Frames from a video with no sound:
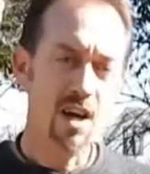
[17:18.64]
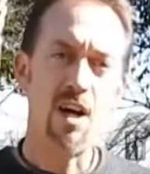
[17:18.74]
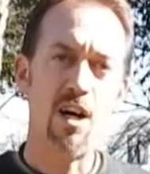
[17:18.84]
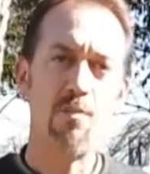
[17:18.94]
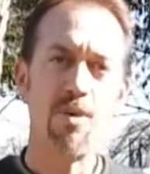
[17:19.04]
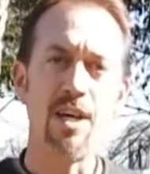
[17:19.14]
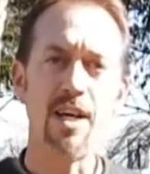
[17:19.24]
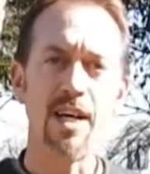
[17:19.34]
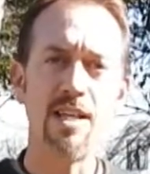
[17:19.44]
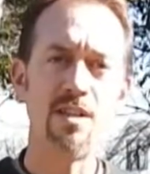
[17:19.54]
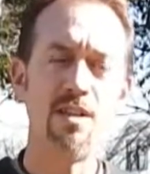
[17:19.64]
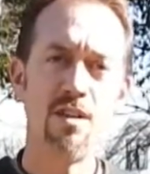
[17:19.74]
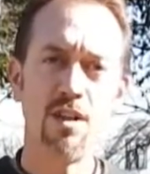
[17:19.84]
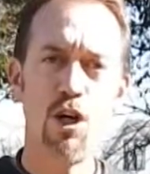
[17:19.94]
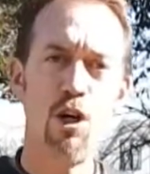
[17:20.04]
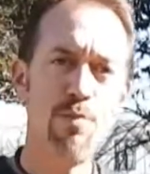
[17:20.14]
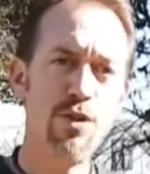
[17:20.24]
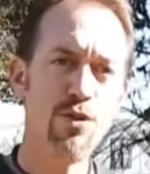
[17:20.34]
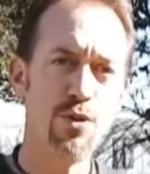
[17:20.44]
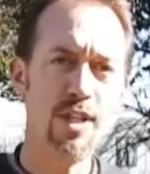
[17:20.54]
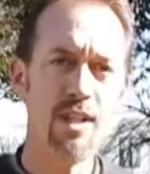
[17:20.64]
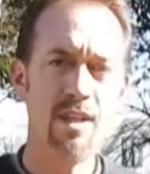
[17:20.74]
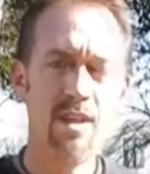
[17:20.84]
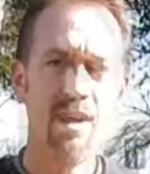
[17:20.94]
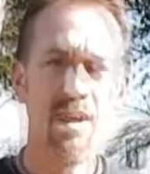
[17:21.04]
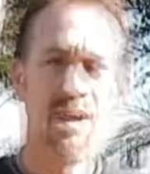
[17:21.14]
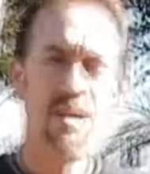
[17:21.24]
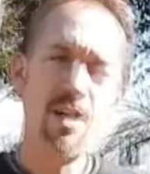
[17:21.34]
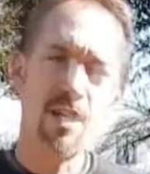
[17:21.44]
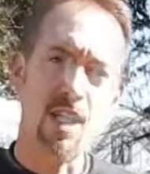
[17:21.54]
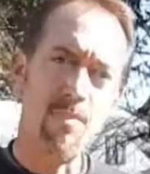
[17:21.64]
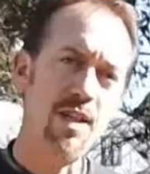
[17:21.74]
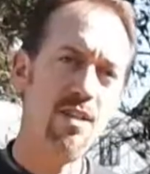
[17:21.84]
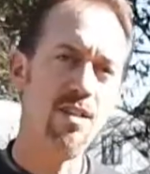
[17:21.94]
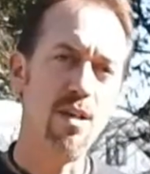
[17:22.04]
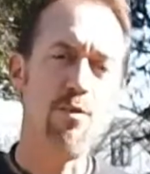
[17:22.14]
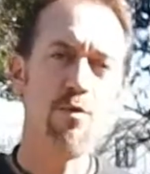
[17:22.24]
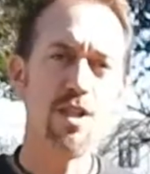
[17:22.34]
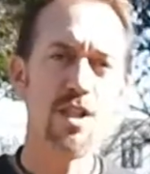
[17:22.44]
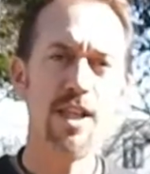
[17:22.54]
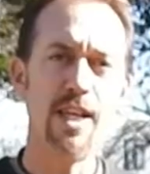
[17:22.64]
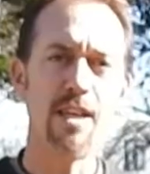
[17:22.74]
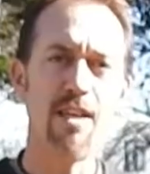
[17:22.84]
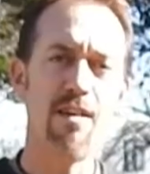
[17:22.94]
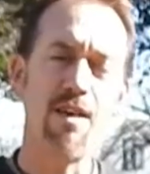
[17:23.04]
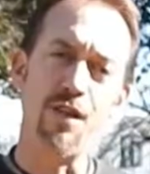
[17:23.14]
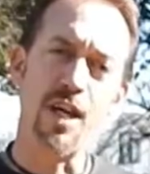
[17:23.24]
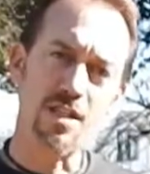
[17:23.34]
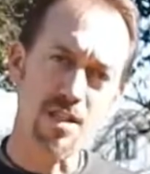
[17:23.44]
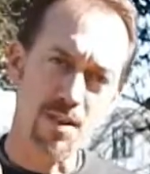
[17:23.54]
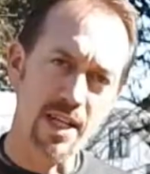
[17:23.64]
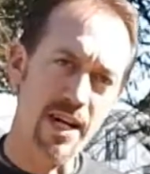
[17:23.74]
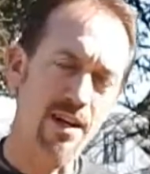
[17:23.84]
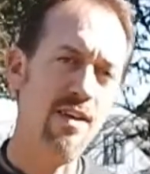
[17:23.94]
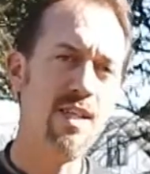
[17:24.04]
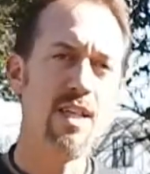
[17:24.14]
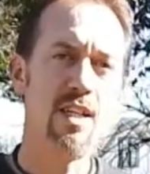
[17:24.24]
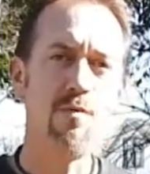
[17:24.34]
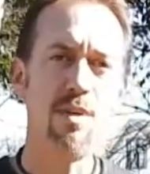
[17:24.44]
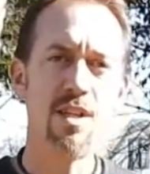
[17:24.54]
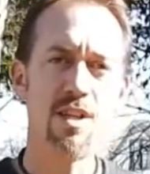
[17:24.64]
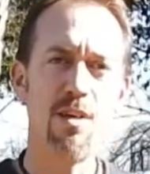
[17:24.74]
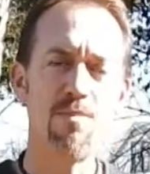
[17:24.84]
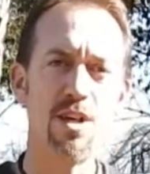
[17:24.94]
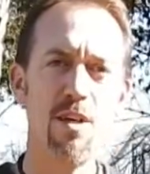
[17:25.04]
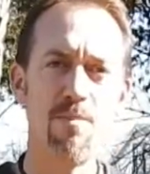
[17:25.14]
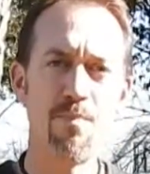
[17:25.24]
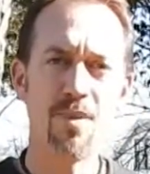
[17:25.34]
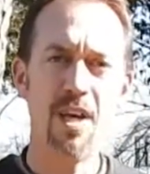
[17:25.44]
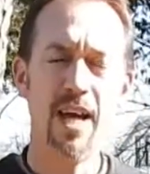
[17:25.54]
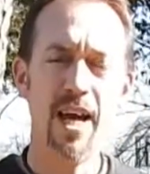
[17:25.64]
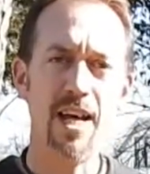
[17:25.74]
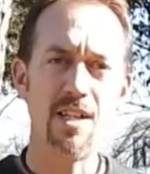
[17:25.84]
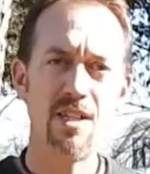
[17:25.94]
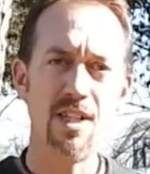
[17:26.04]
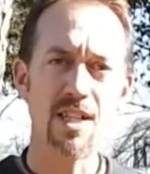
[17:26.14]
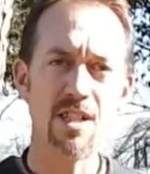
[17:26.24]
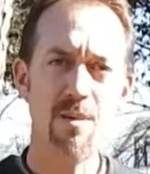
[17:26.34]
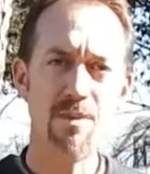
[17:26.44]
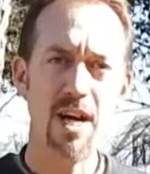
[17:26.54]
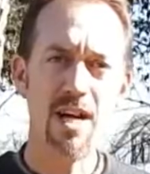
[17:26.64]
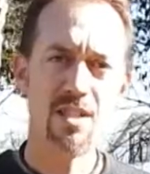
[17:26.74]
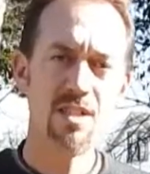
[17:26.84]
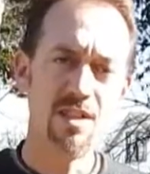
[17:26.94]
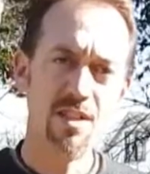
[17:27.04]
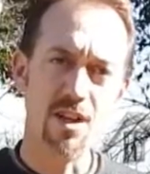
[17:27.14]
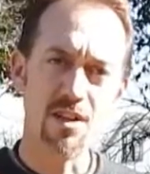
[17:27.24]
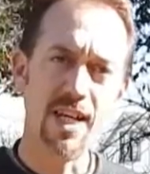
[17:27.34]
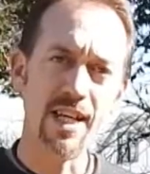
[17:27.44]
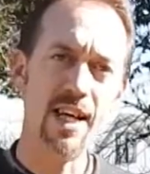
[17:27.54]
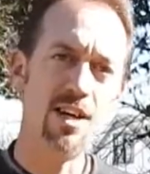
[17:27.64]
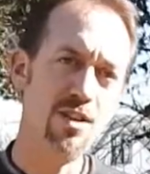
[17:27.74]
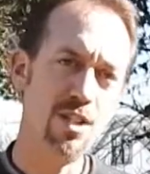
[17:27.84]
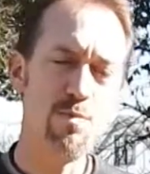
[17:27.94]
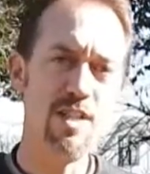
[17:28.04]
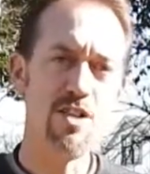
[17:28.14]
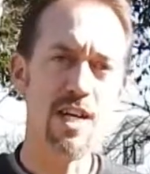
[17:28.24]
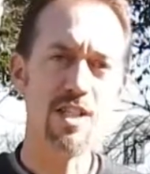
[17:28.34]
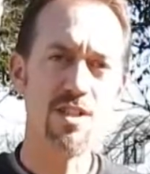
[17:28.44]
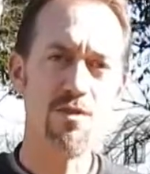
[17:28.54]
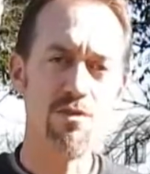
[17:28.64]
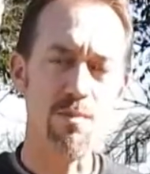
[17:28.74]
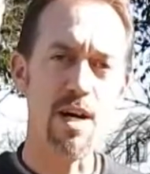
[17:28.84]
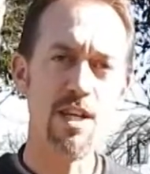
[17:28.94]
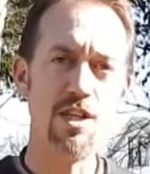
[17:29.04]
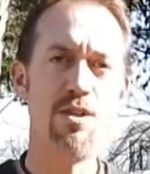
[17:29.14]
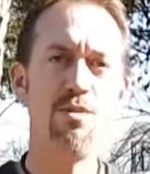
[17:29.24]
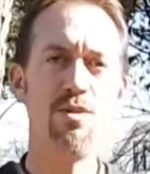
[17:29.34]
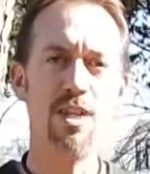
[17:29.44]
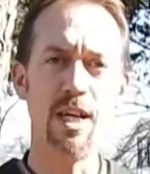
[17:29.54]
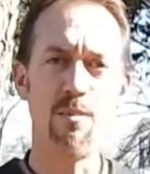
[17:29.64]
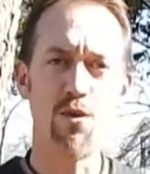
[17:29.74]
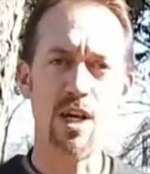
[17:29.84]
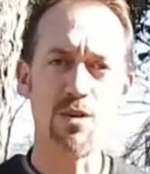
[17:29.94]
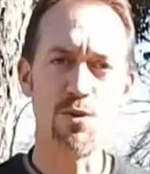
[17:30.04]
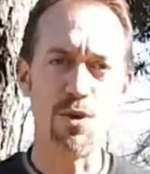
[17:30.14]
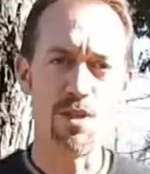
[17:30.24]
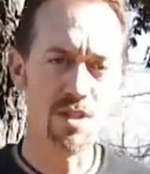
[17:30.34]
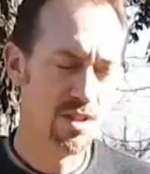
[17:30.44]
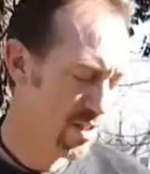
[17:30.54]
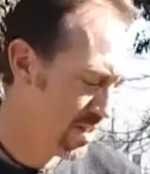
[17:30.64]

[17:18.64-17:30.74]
But yeah, guys, hope you enjoyed it. Leave me a comment. Tell me what you think. If you got something out of it, leave me a thumbs up. And until next time, guys, y'all take care. This has been Jason, reminding you to get more outdoors.